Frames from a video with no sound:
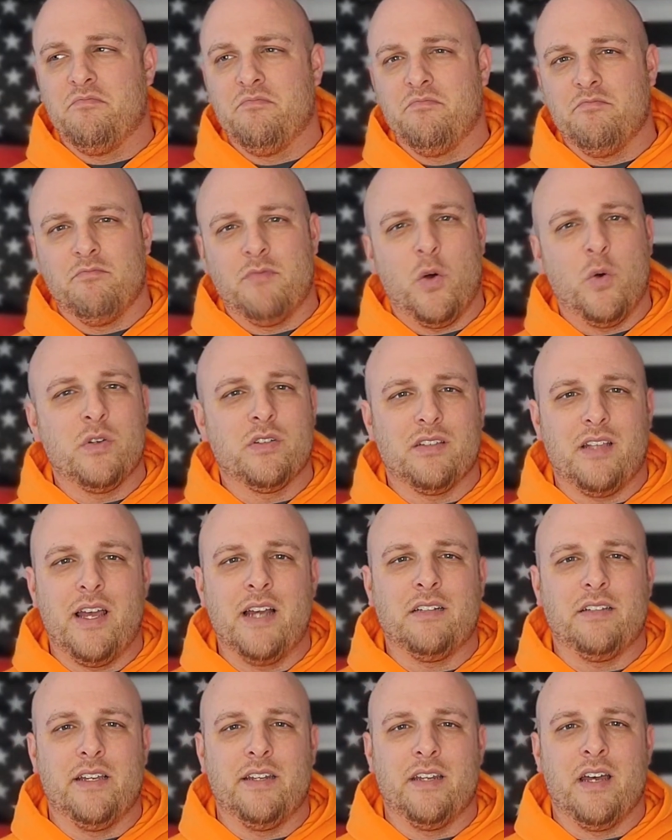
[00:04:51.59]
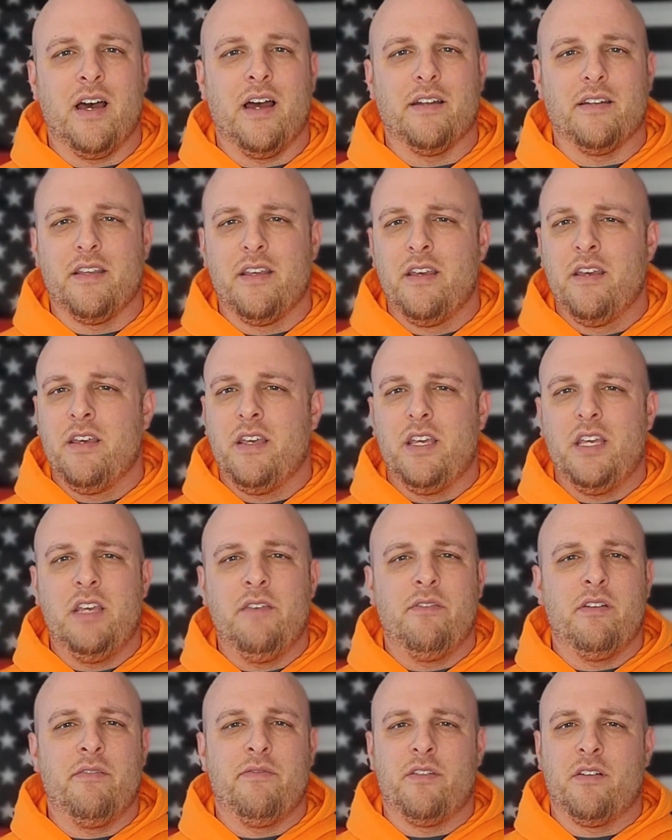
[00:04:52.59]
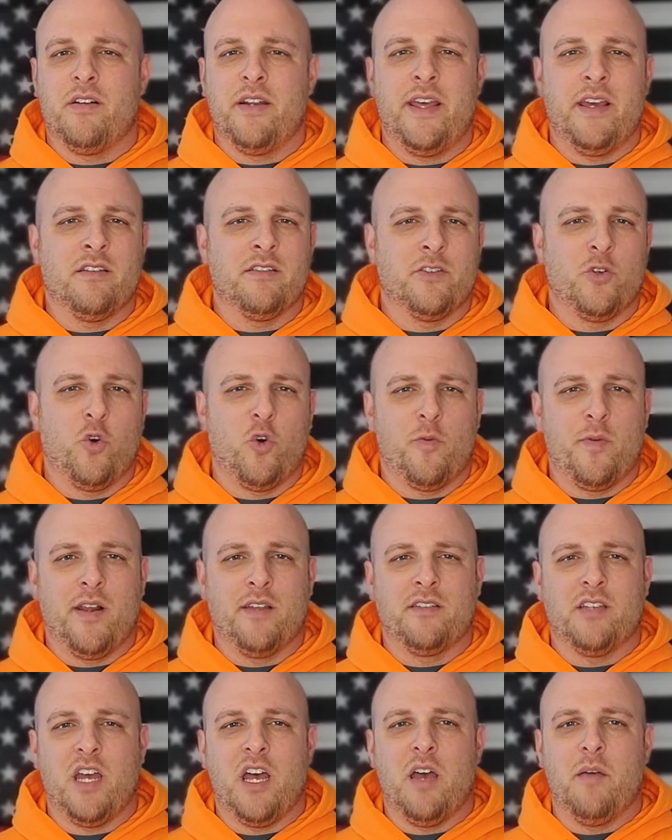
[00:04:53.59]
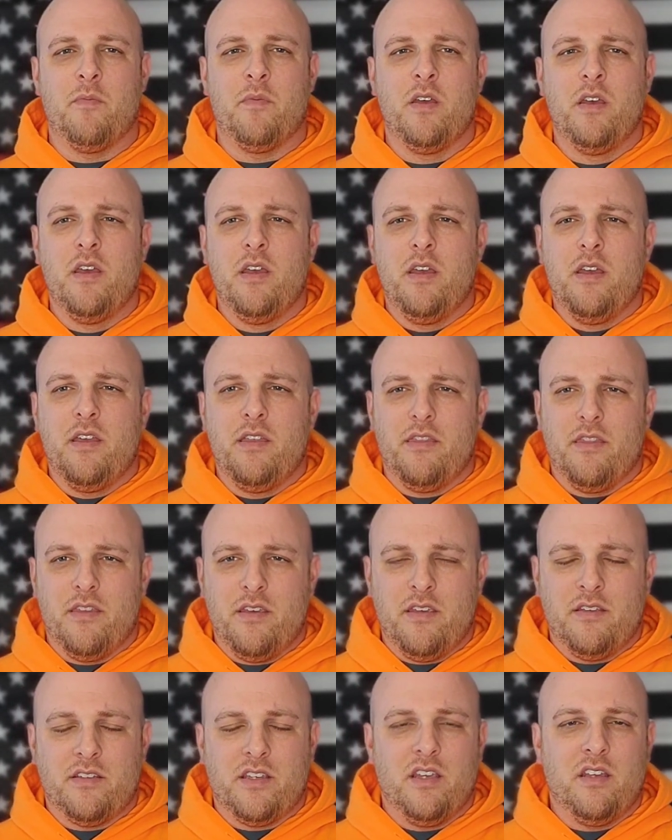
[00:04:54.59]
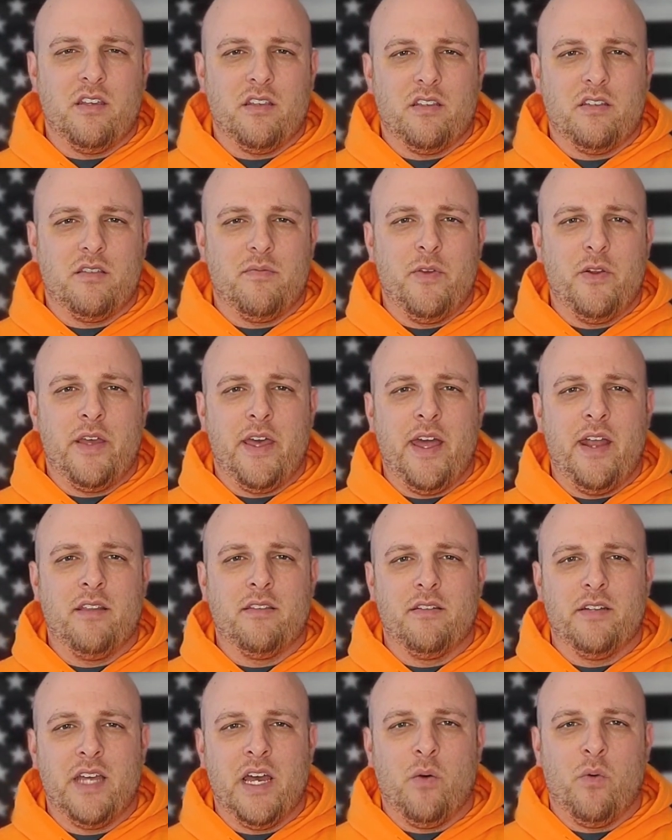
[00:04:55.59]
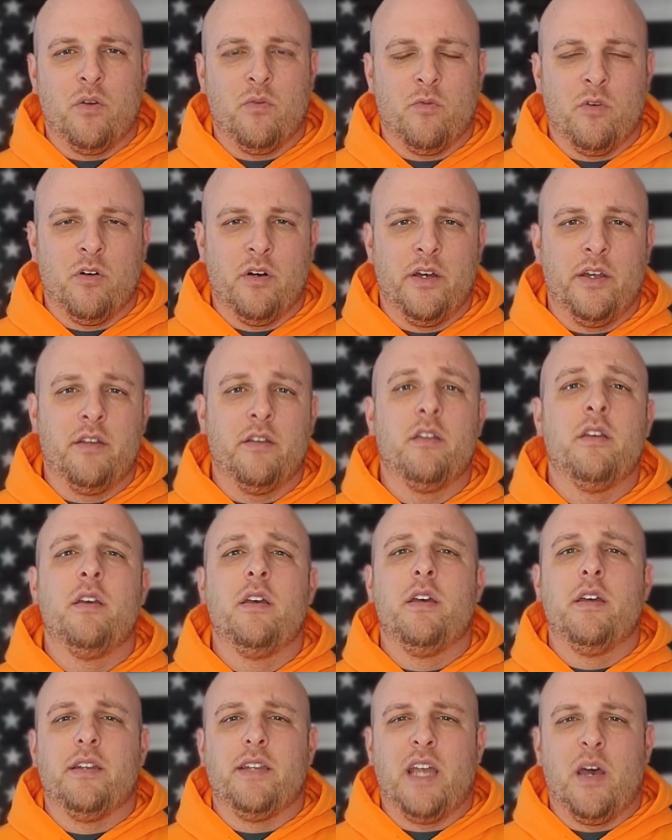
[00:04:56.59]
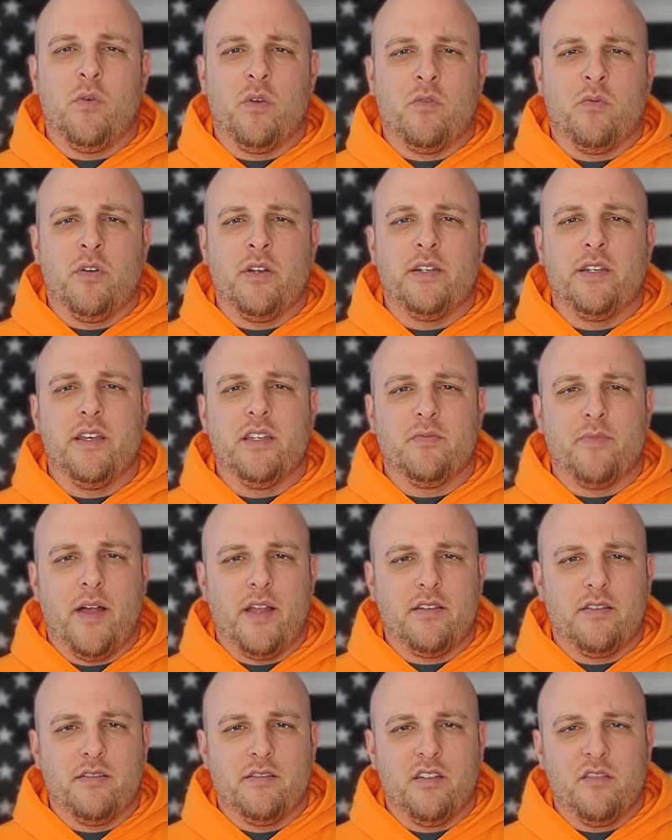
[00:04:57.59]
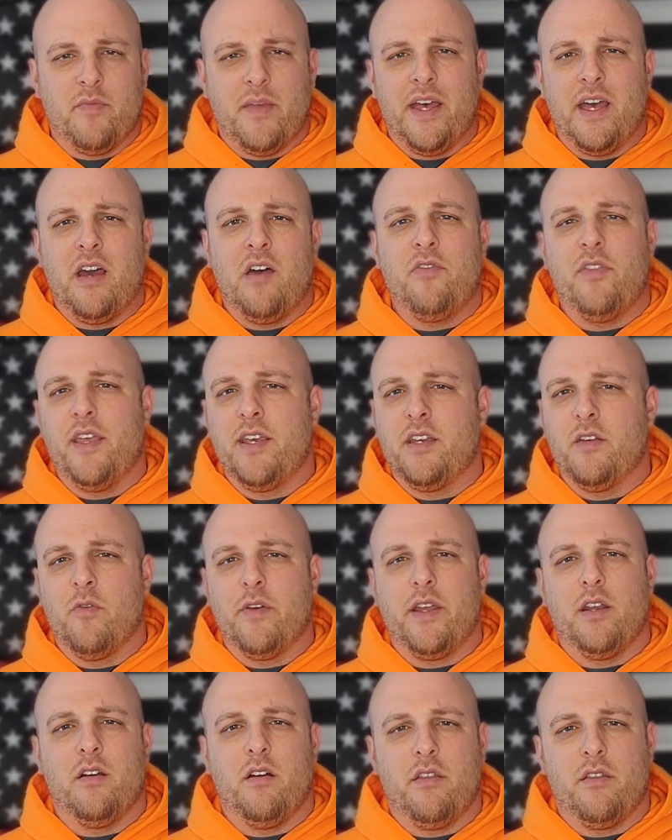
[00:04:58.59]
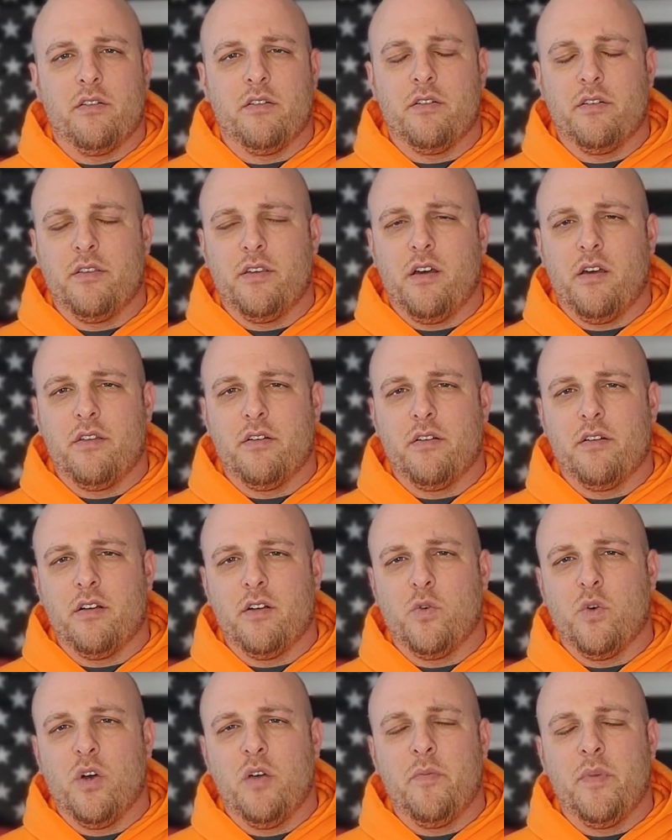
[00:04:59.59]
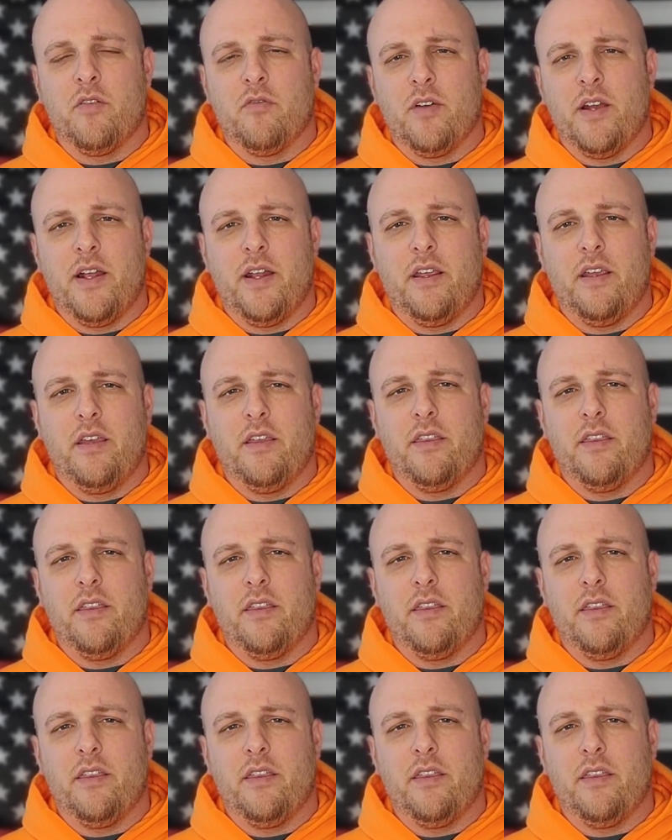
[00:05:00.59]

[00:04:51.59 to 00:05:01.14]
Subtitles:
Most likely not. Even if they're next door, by the time it gets communicated to 911, 911 dispatches them out. They go get all their equipment ready.